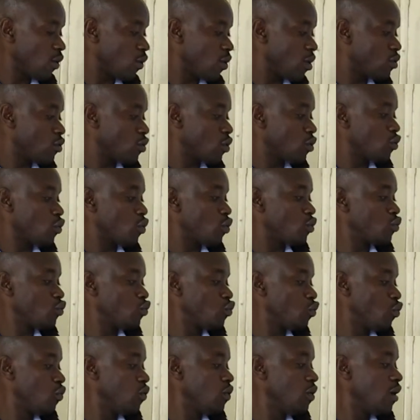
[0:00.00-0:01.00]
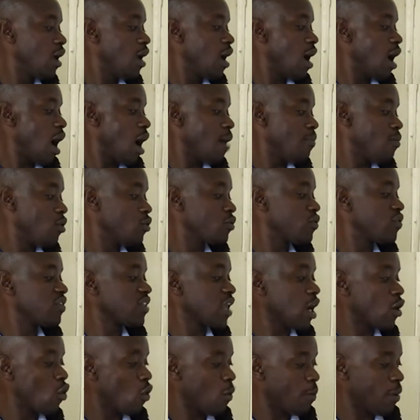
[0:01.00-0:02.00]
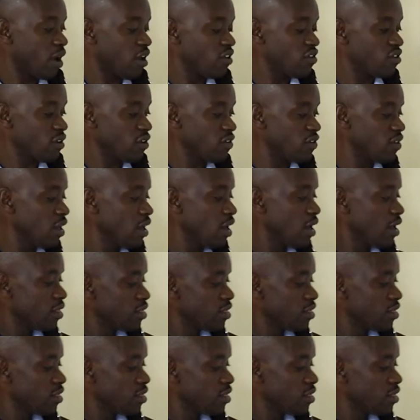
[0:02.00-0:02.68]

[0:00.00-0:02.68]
when you want to do about stack operations,